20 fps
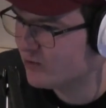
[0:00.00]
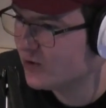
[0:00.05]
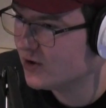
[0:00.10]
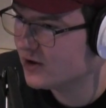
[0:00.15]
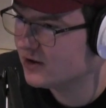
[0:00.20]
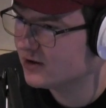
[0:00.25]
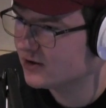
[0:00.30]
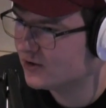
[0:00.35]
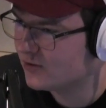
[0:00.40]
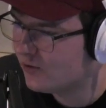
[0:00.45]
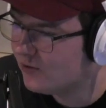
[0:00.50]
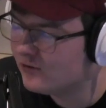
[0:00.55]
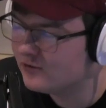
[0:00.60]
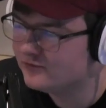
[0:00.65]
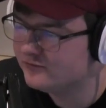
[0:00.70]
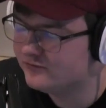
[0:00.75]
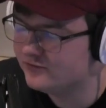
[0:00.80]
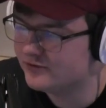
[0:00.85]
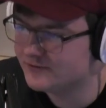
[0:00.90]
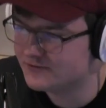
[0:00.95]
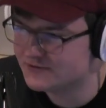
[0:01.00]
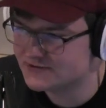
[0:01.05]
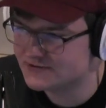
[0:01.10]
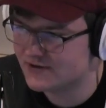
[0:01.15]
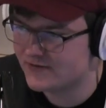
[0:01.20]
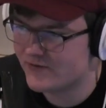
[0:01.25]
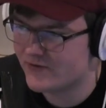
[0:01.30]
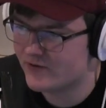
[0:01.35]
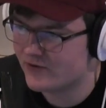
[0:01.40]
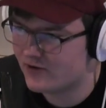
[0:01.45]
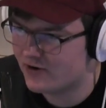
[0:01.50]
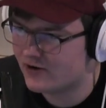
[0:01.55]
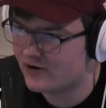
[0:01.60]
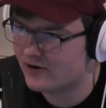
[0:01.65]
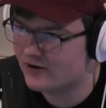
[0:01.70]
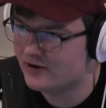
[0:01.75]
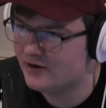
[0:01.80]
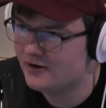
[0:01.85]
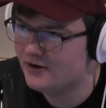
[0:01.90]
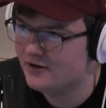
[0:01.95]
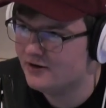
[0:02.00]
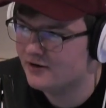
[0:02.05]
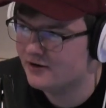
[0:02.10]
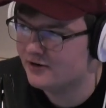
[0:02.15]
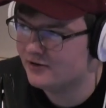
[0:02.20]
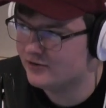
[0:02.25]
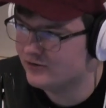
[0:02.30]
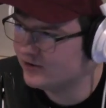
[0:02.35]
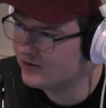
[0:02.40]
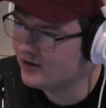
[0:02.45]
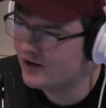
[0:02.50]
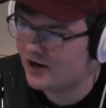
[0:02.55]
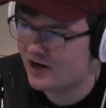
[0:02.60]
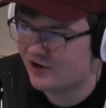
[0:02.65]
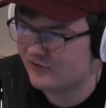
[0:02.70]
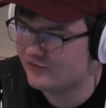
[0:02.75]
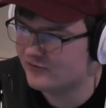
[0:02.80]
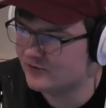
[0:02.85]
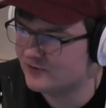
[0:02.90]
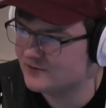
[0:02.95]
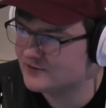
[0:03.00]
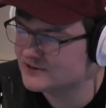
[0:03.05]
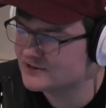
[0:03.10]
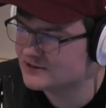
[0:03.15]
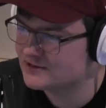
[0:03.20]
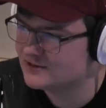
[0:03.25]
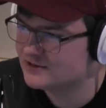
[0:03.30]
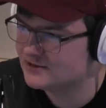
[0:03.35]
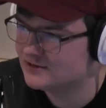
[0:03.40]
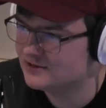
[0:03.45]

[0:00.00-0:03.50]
more cold foods than there are good hot foods.